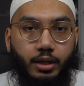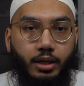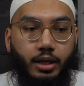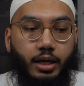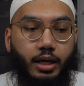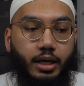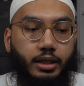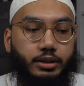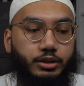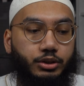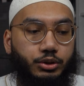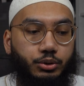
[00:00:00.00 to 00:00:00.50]

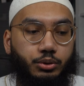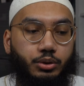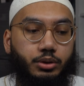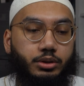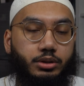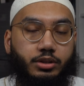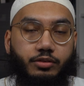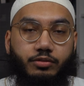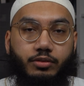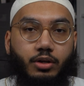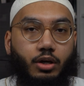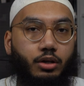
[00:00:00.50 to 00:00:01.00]
and
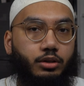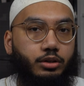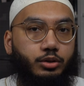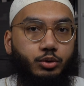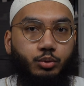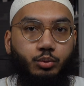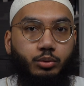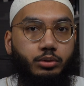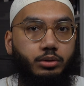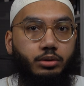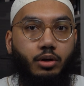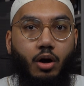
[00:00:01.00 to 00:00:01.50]
students of
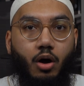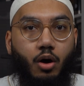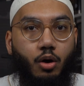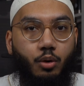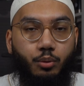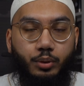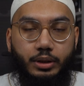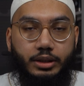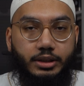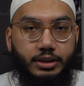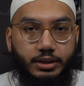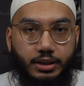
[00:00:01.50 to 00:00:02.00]
knowledge will
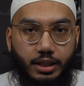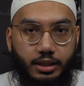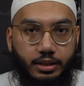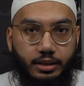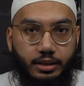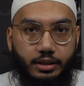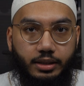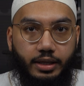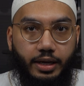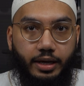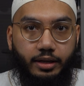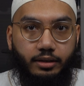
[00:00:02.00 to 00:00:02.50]
always
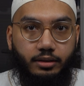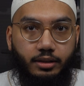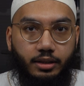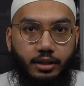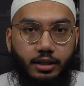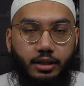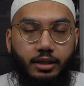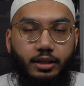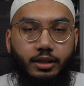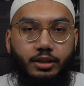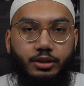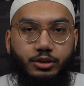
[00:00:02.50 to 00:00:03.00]
study that.
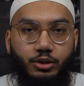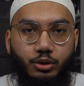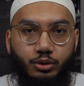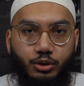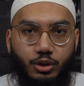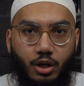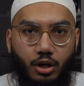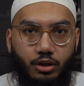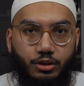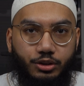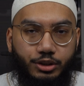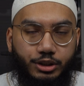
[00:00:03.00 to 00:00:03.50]
So
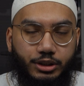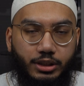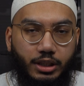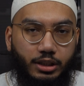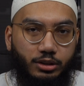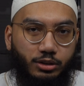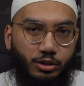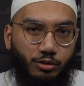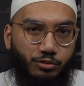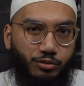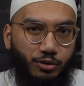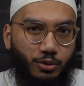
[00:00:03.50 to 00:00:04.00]
scholars
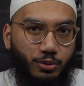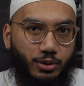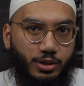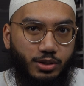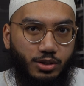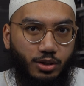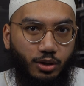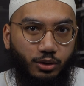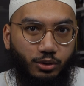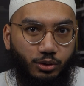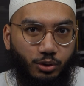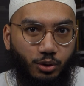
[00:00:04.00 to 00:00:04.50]
tend to focus
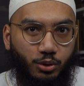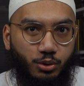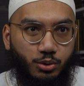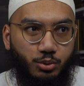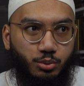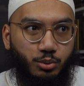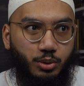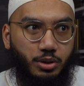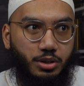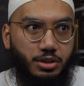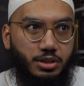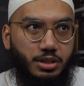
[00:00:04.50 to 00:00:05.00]
on those
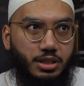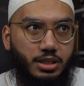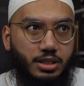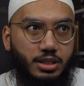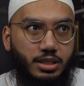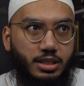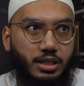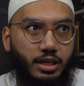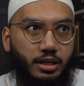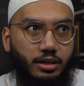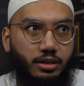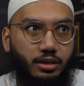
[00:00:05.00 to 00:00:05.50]
works
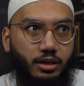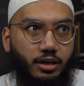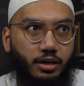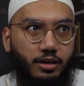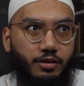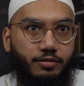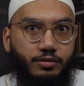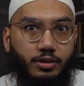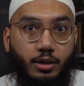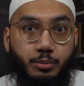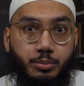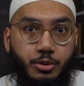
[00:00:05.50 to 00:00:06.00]
instead
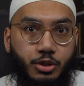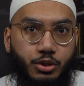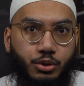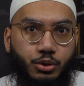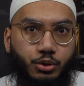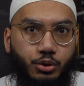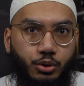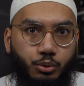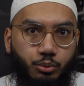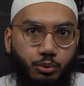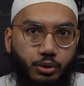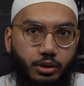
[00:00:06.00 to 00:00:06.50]
of
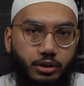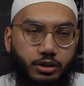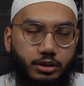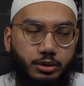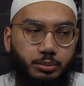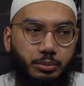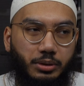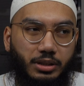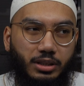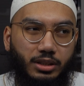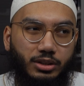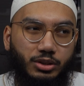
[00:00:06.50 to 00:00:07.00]
obscure works,
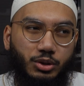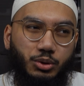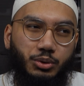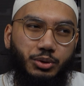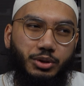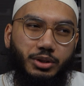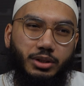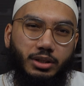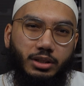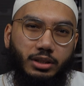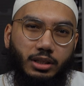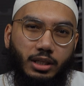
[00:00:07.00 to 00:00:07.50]
because
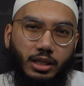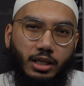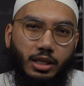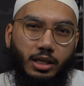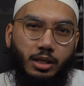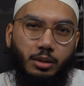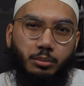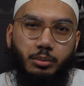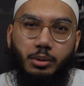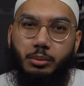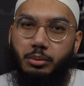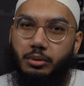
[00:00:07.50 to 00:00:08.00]
usually
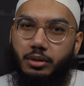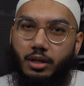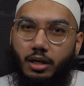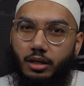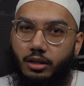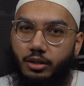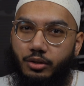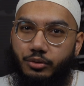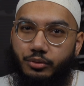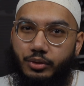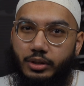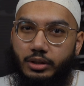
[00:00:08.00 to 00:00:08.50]
people are not
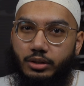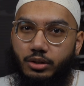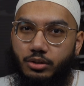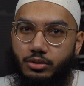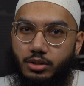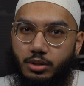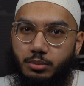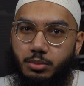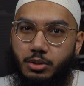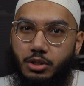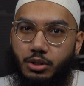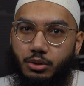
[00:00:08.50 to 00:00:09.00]
going to read those
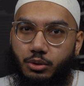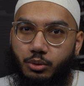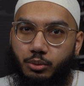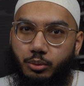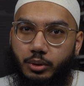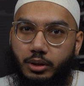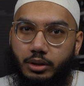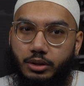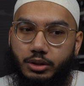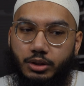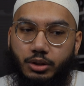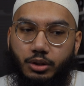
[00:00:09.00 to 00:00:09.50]
obscure
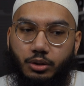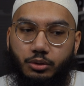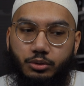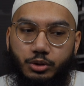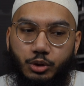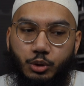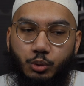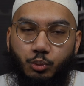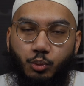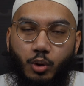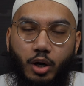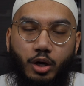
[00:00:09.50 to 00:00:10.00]
works, so
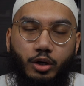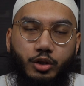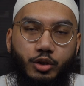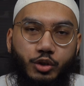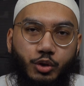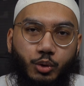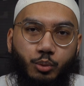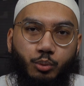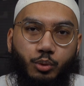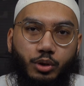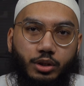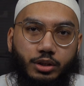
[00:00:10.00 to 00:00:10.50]
you want
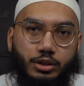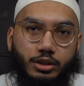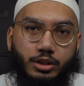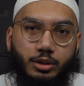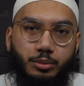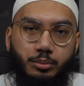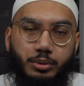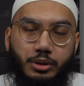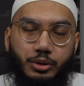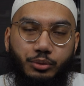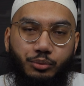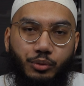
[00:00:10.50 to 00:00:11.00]
your work to
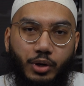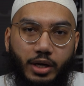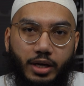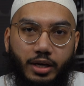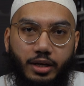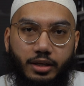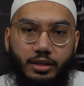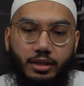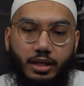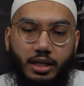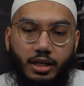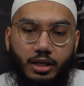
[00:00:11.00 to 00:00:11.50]
be
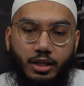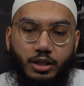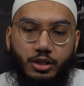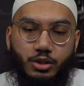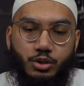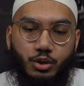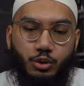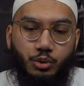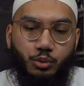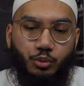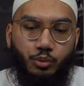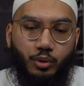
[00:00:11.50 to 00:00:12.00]
read,
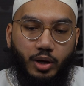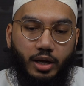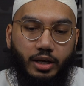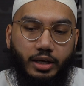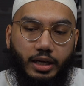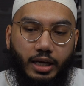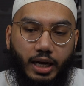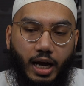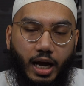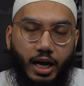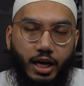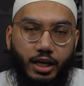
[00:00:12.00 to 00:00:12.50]
so you write
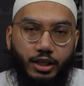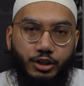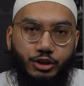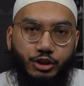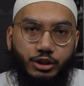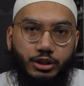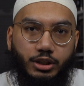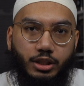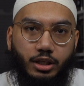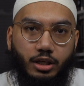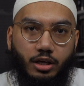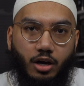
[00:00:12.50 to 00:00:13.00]
a
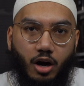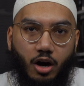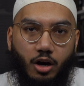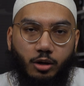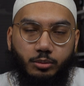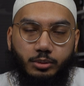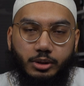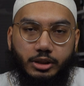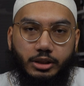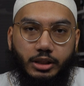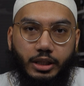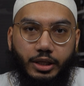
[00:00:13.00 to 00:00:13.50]
Hashiya
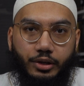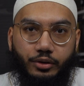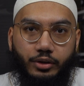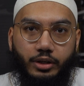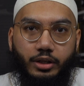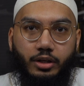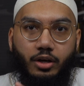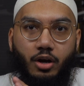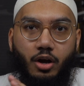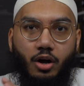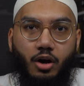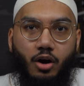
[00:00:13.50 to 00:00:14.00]

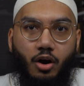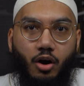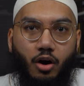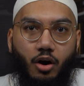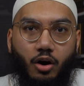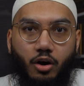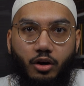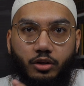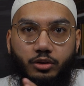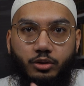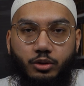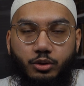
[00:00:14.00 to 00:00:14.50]
commentary
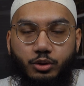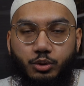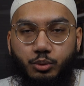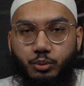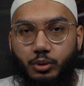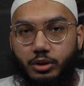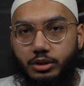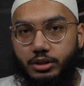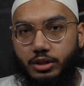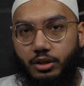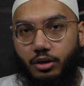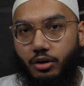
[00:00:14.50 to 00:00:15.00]
on those
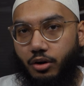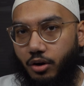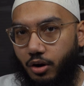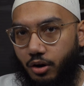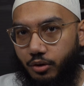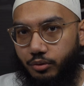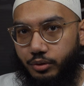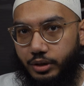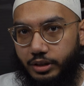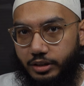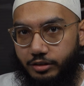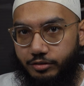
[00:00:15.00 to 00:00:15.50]
works that are
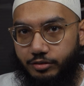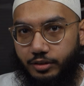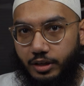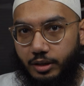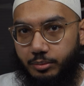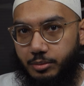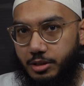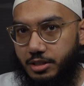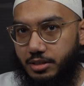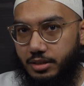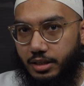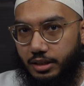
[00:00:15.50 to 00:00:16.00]
already
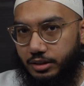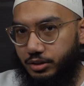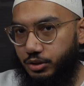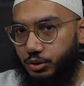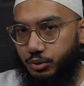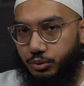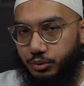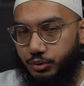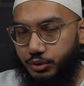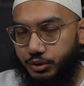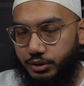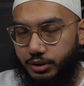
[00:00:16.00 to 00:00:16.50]
famous. That's
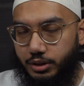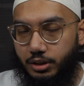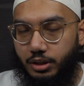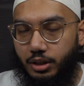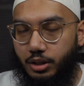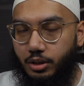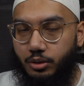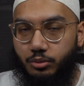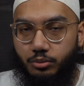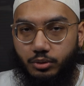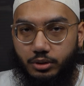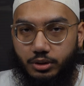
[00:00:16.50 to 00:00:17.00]
usually
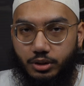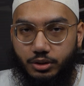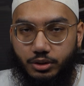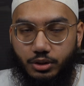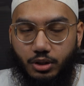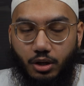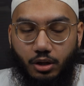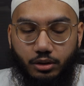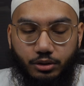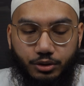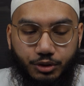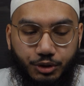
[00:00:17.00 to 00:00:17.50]
what the
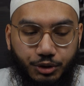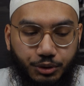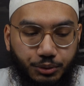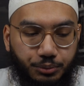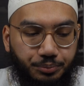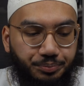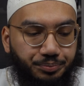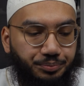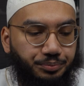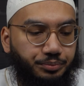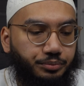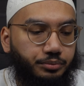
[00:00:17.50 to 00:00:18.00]
scholars do.
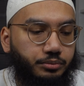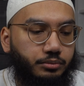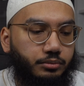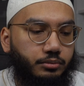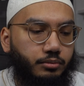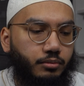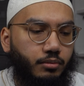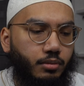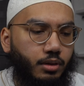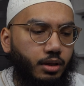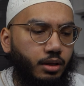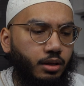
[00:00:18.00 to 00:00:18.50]

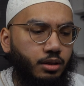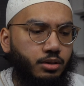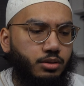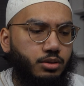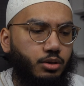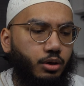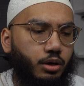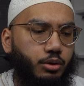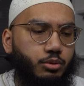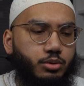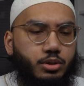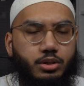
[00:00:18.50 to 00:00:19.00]

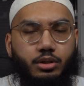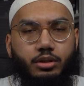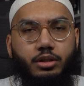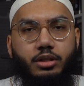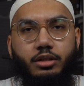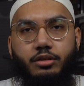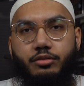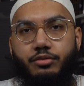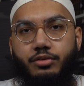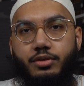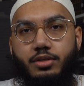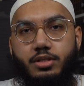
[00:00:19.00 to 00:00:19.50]
So I was
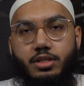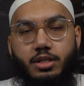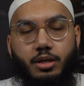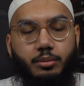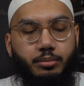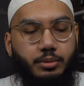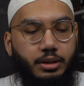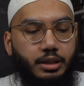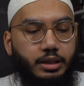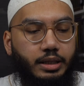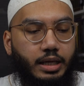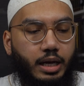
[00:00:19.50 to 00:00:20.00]
looking for
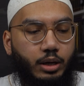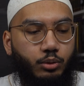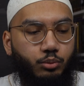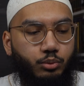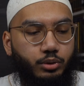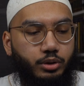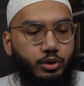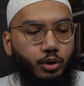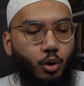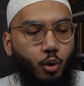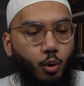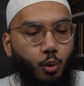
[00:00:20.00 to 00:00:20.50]
something that
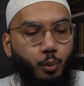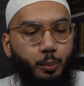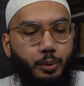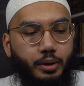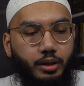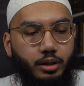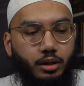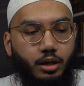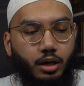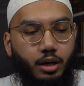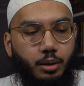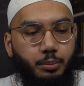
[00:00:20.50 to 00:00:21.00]
would
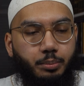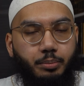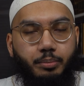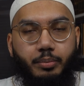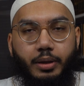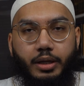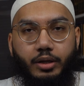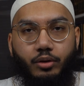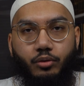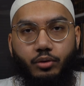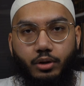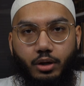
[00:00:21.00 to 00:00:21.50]
open up
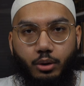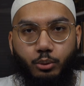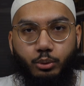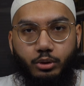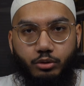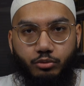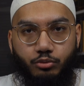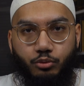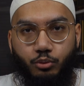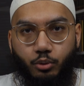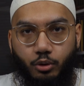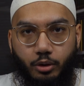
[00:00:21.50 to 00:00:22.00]

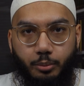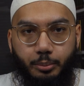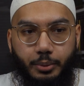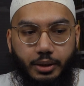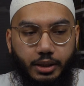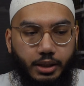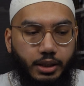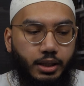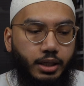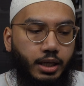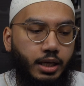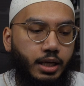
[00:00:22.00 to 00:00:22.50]
Baydawi for
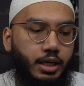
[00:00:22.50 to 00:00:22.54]
me,